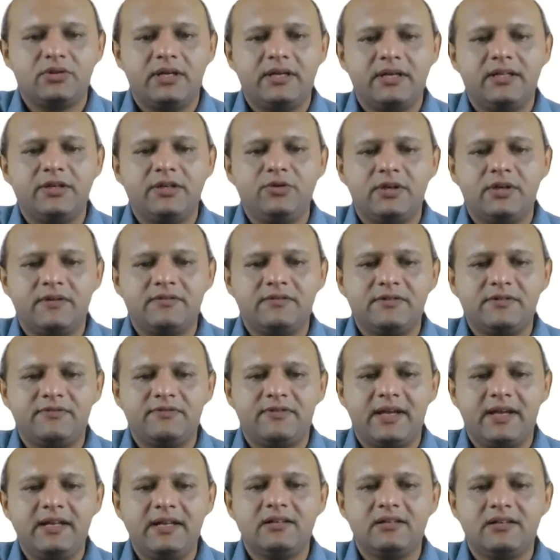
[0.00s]
and then you have the
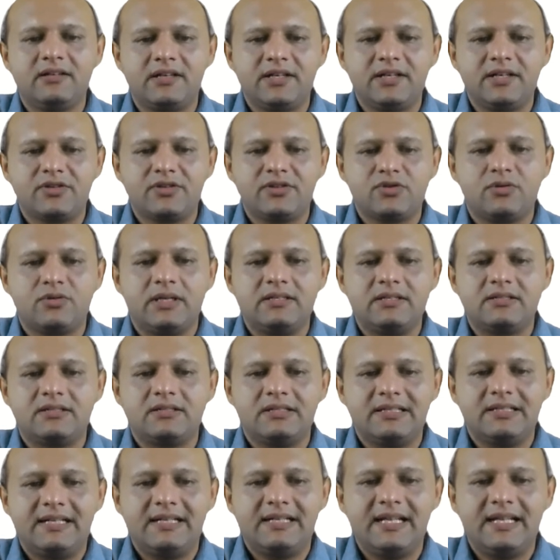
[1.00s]
final ratio
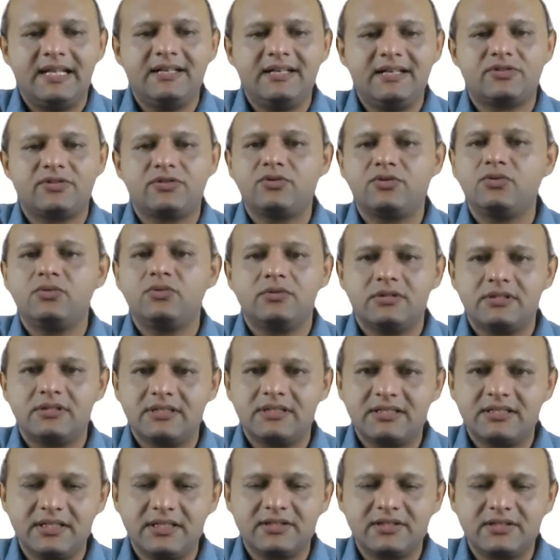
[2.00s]
as
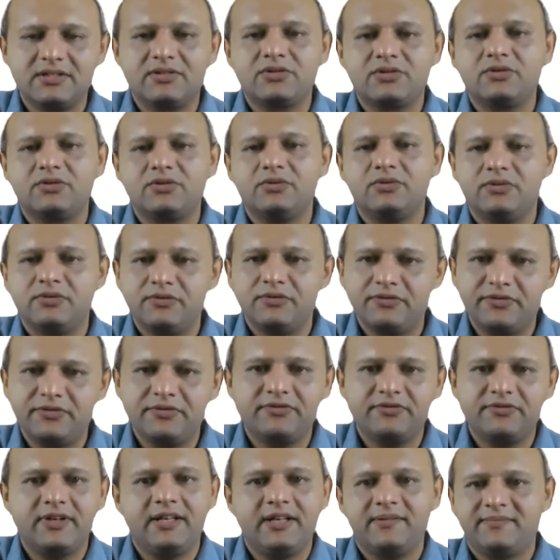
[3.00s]

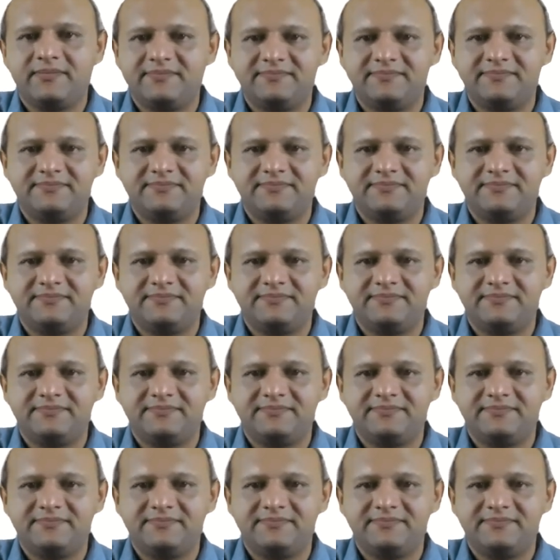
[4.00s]
10:6:15.